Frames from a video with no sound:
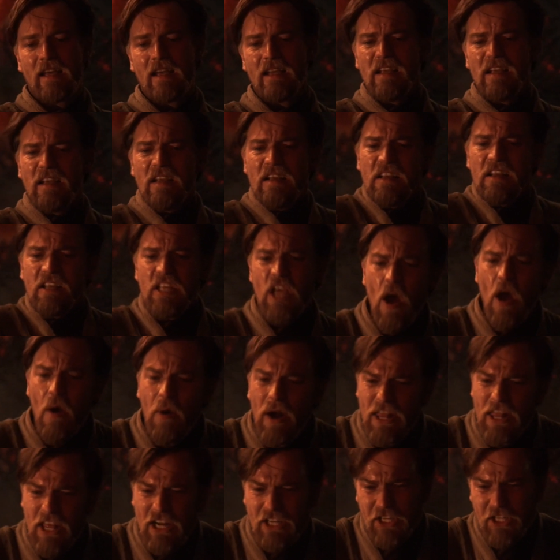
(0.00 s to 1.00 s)
to continue
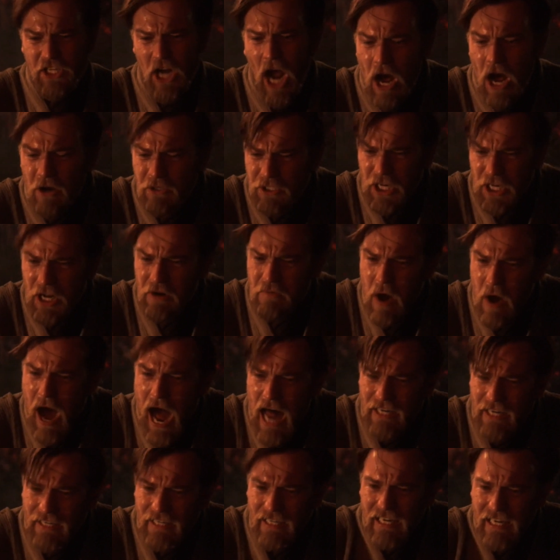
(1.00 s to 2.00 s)
on as he and
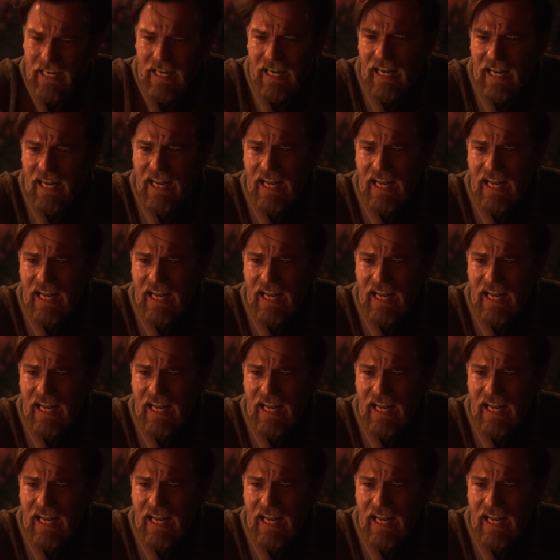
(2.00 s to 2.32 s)
Sharad